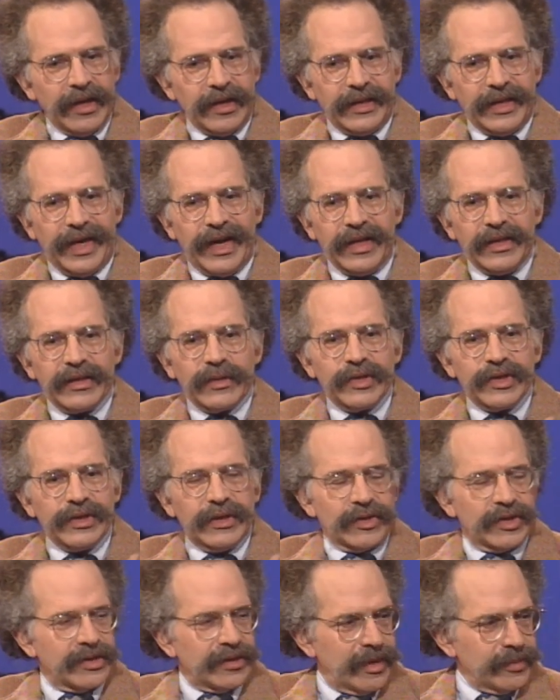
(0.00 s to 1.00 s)
that there was
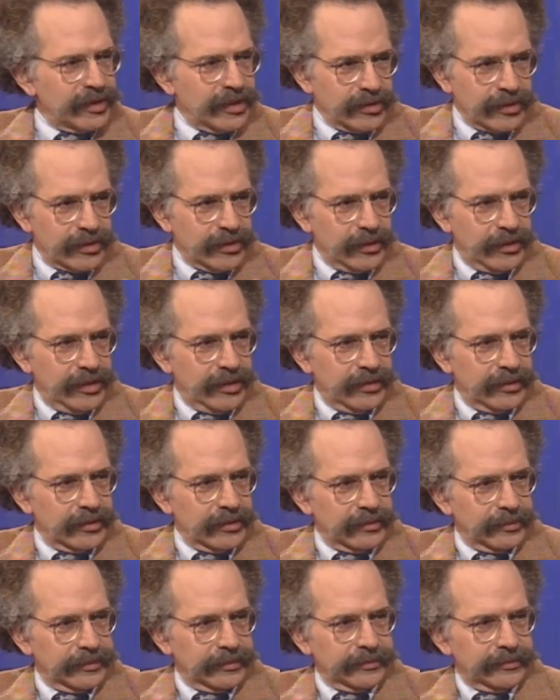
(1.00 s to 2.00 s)
no substance to it.
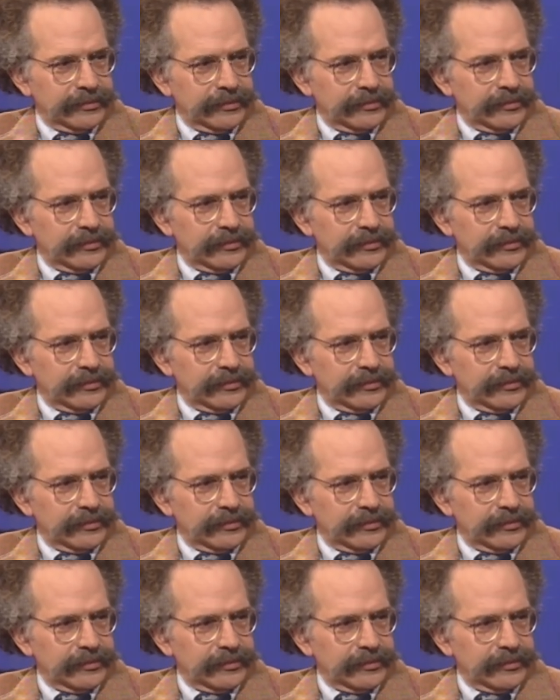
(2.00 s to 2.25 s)
Well,